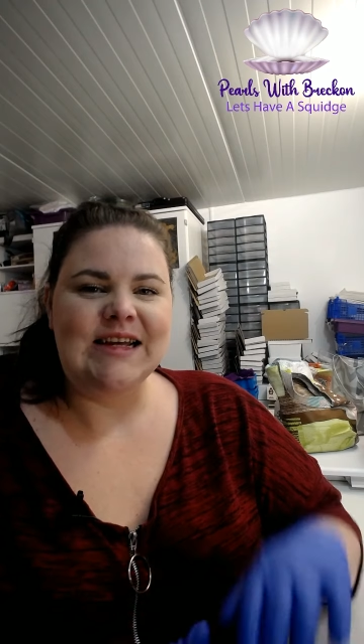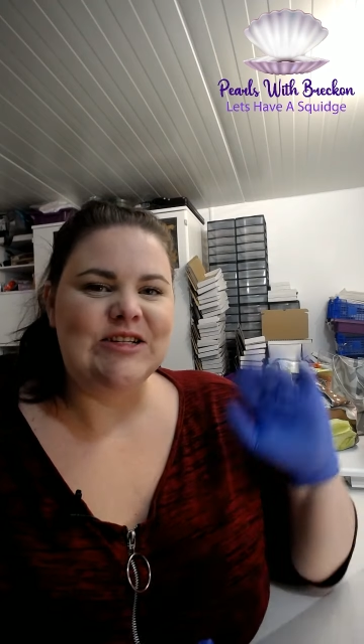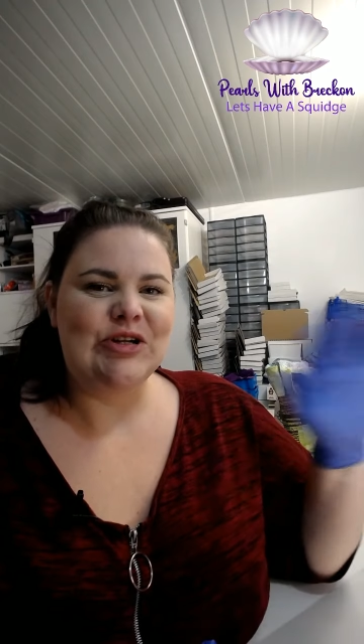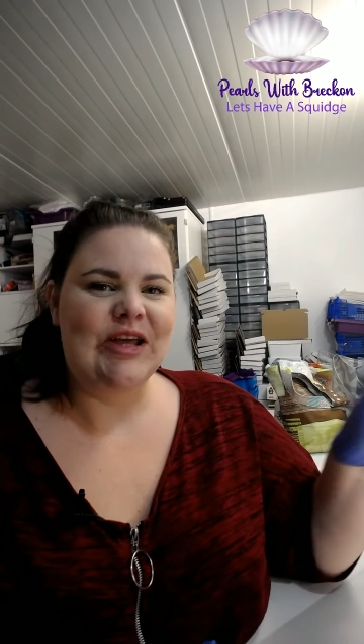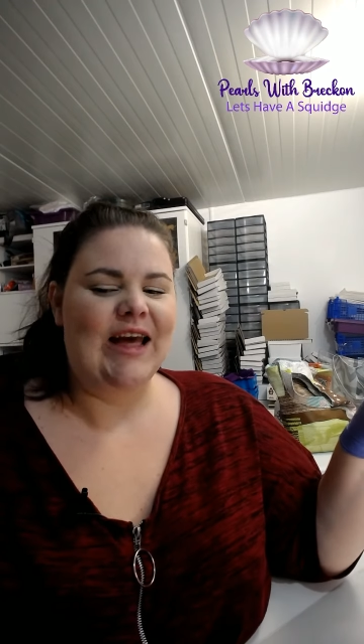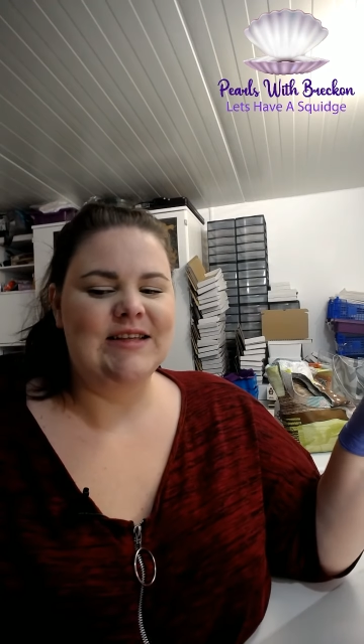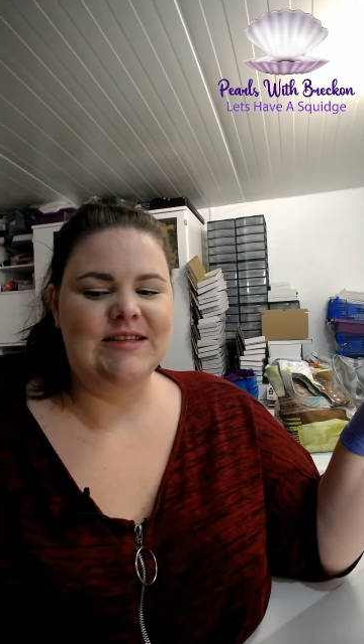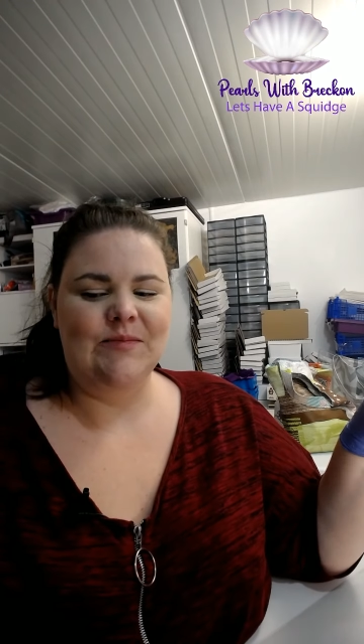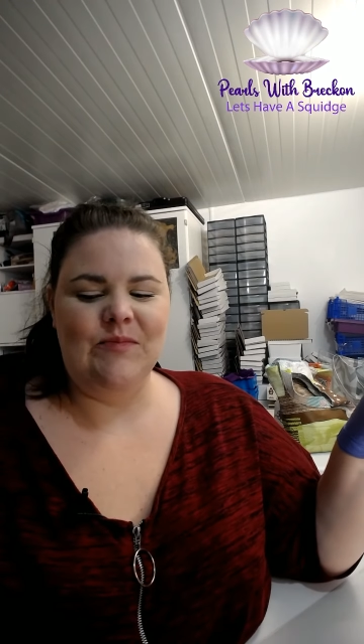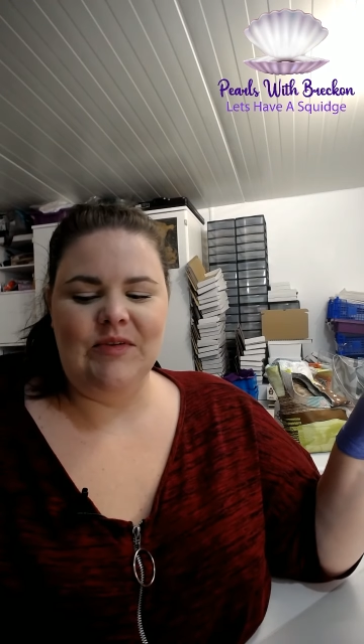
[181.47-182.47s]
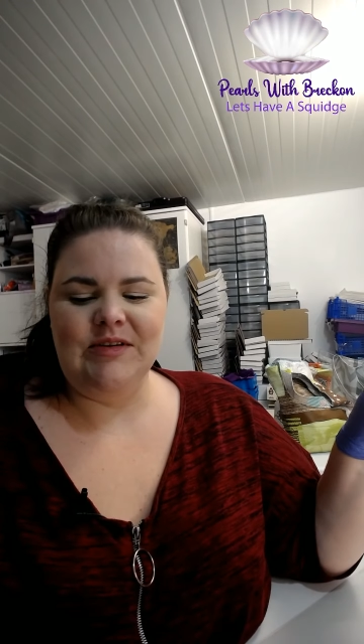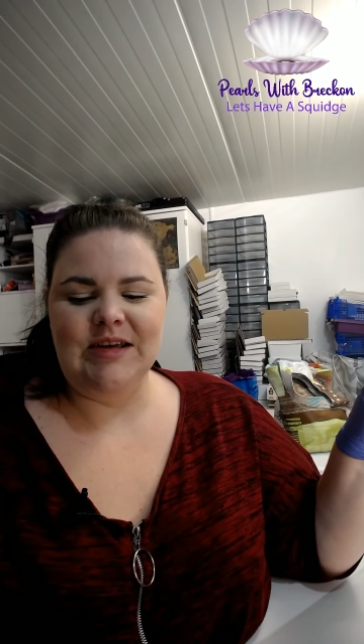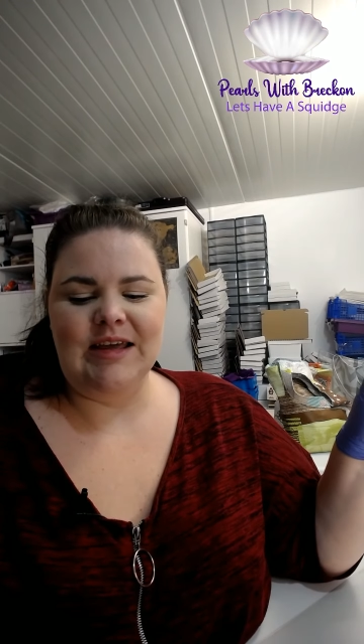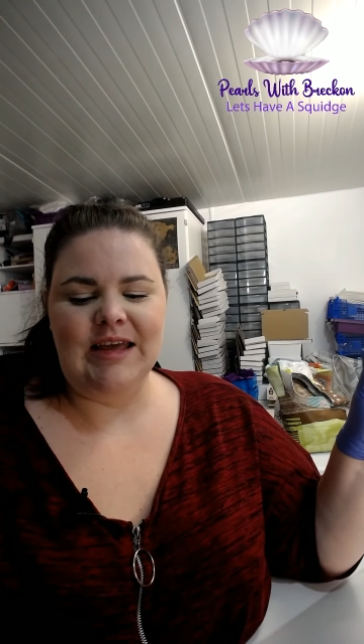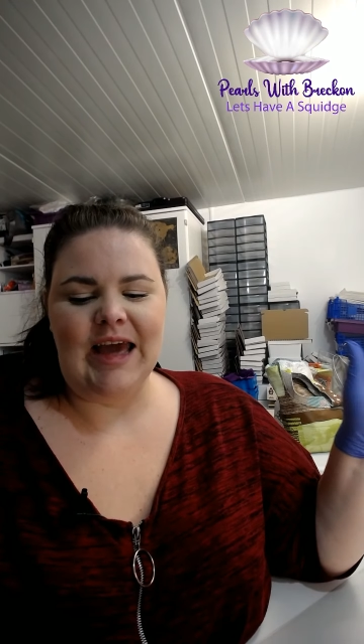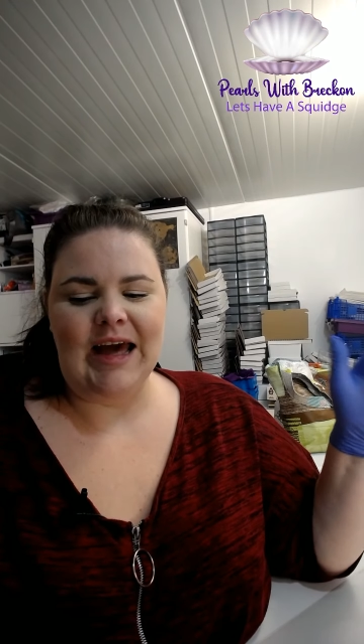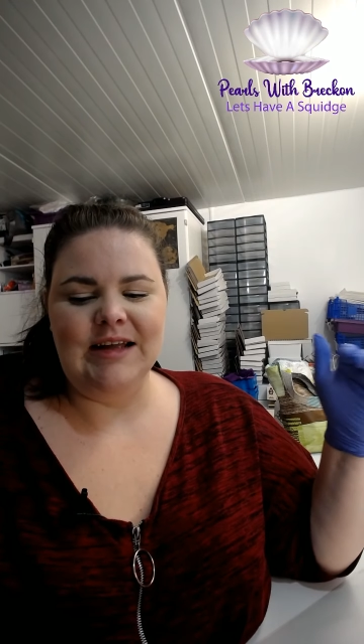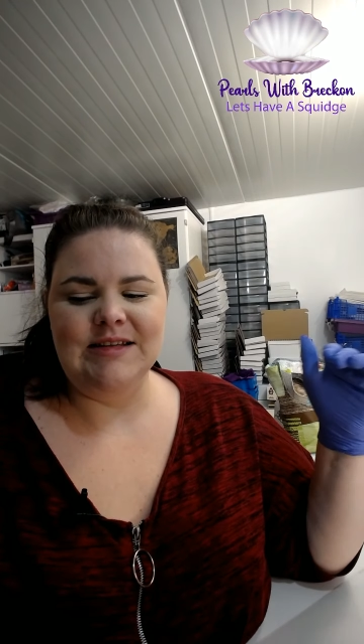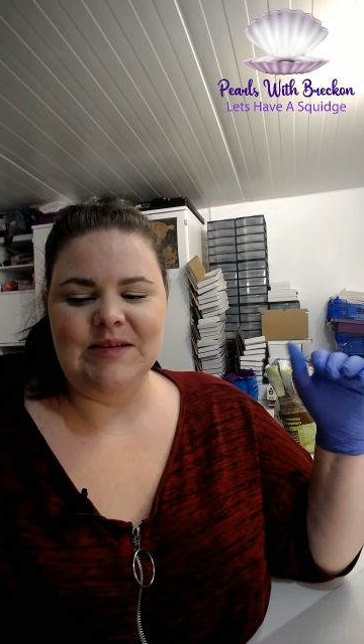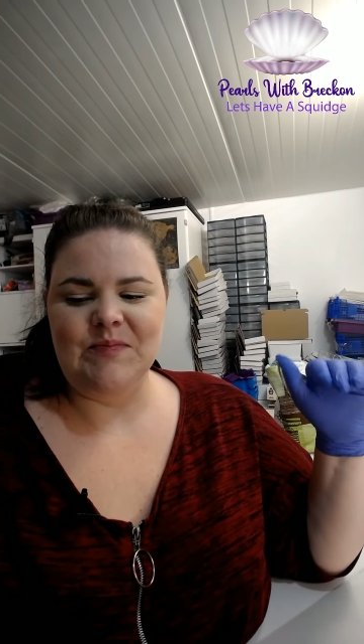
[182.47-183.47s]
get
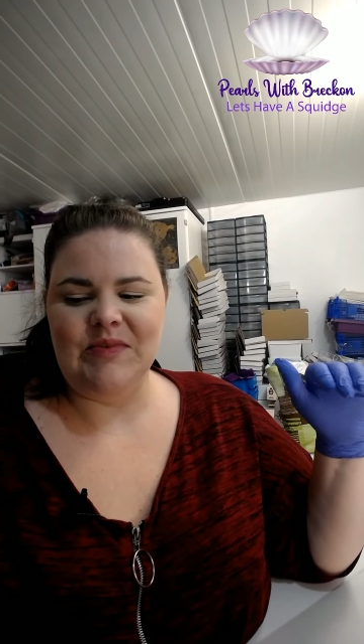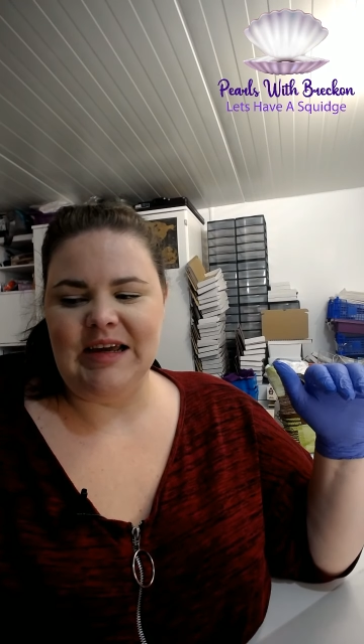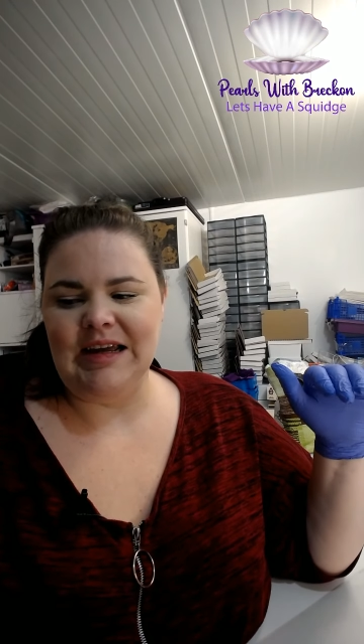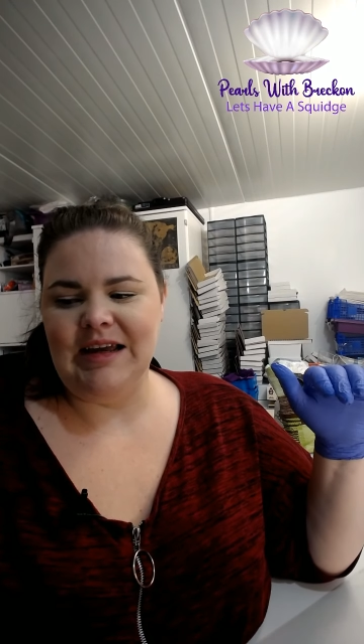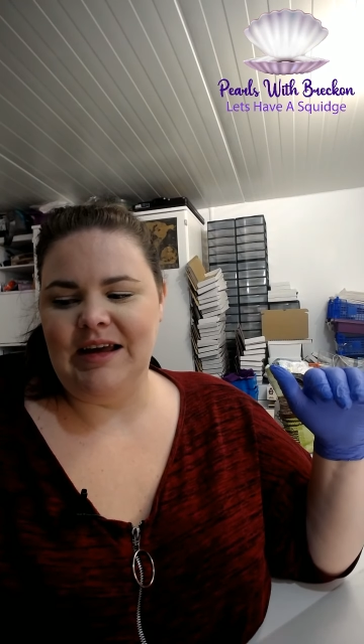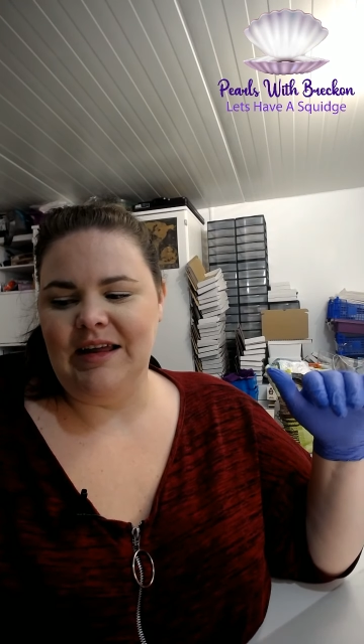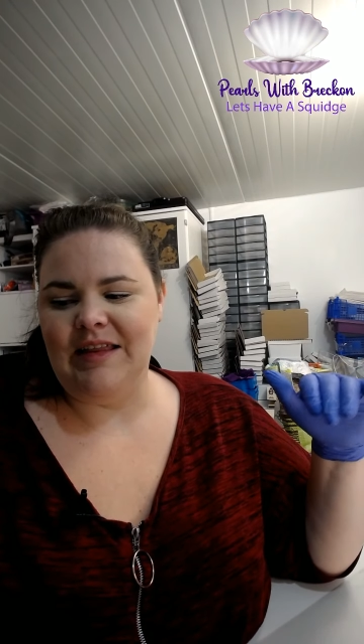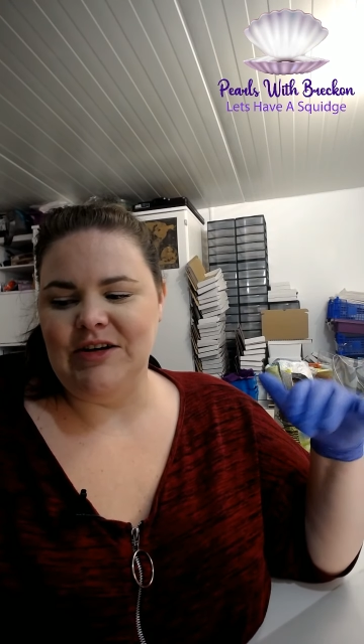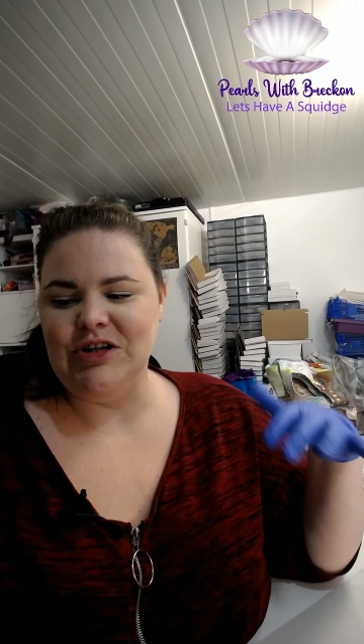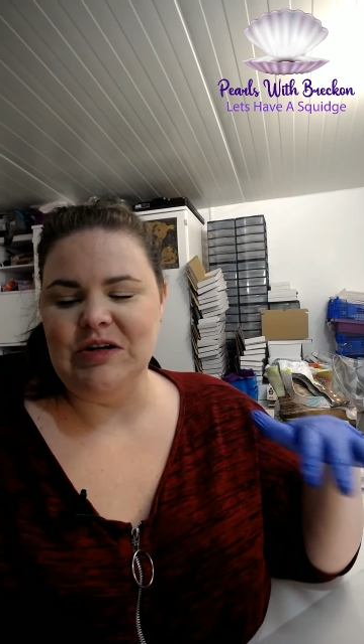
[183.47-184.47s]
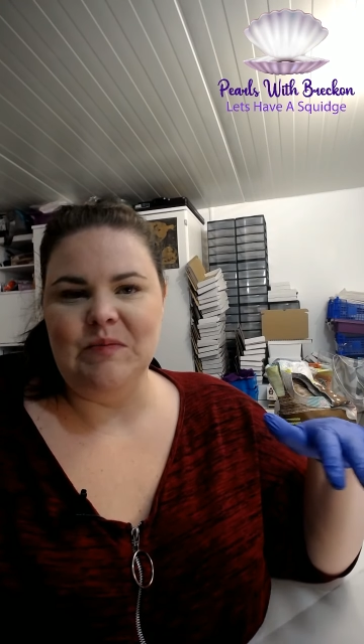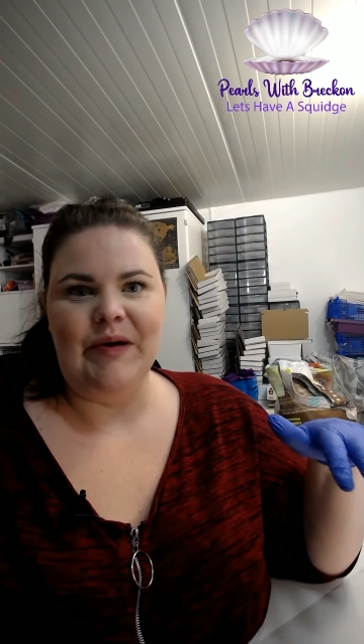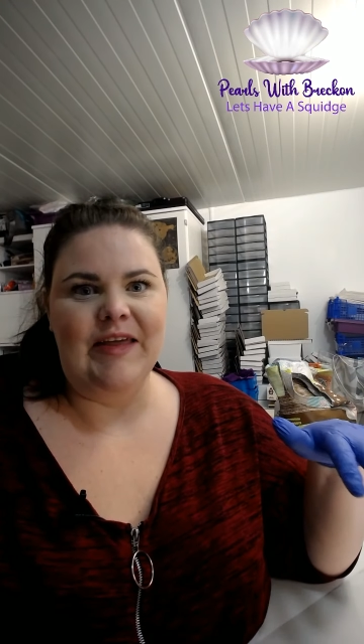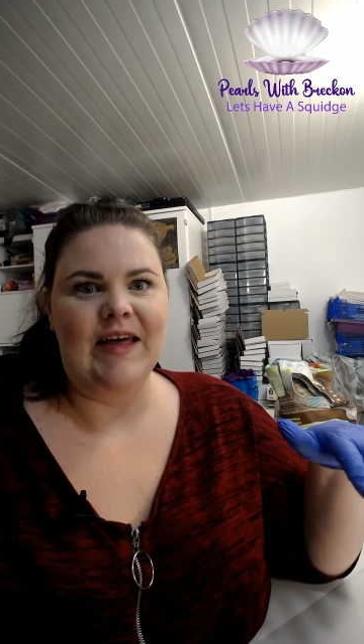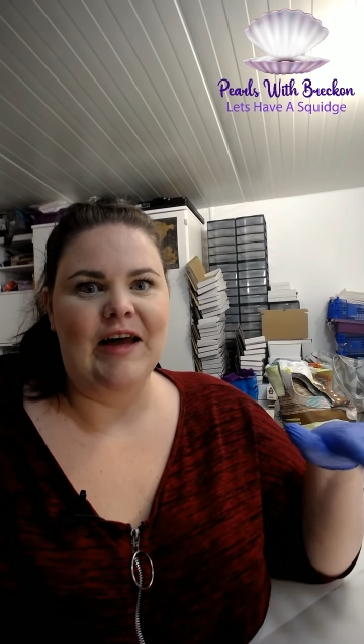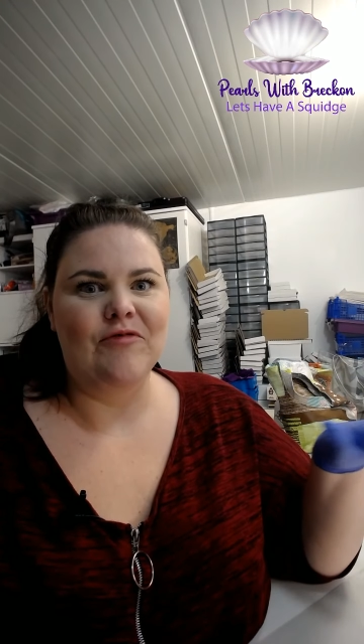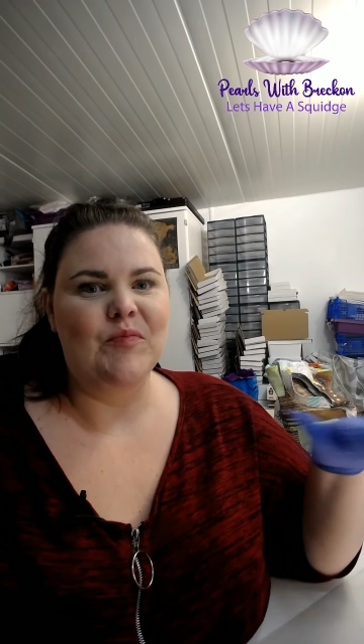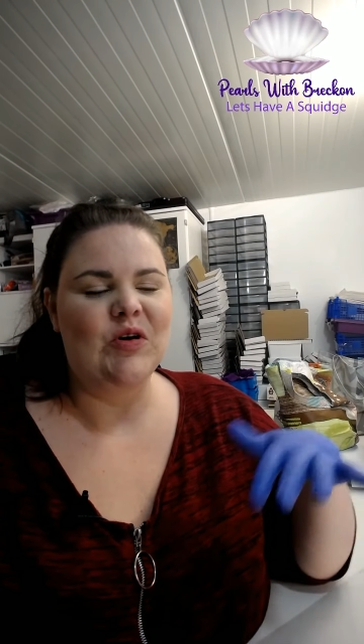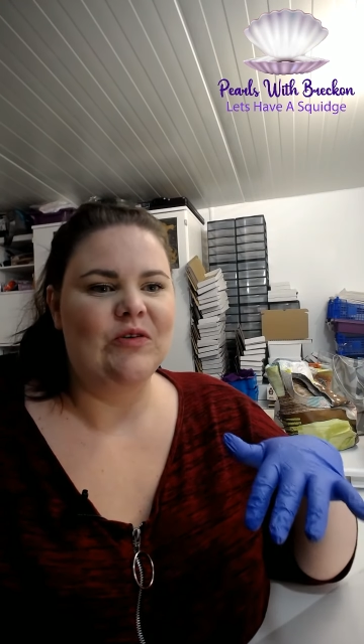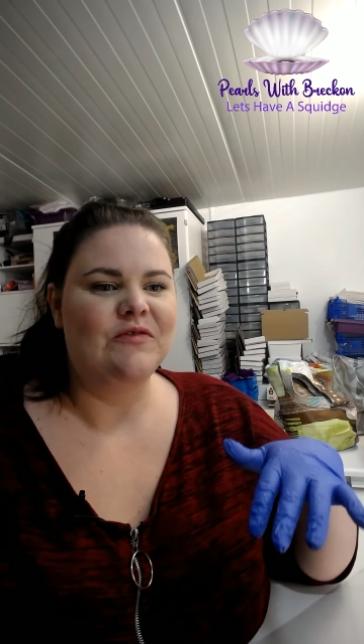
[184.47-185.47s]
something that shouldn't be there
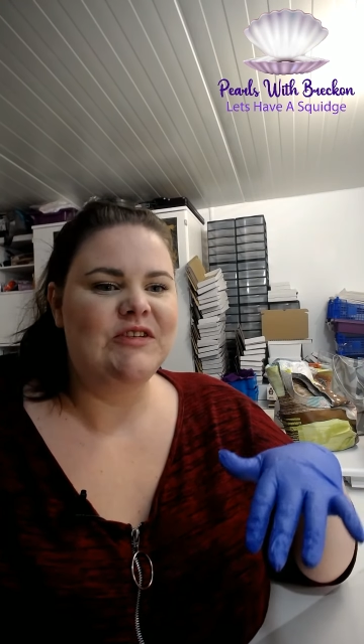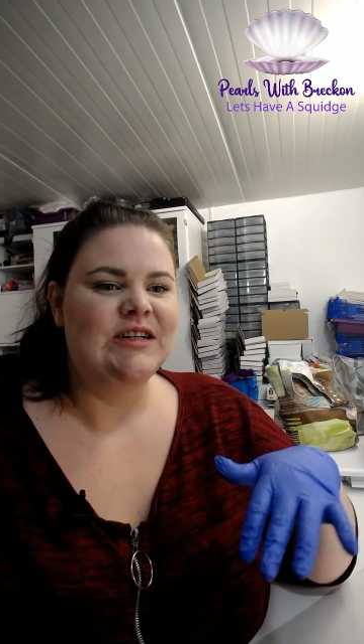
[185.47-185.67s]
removed.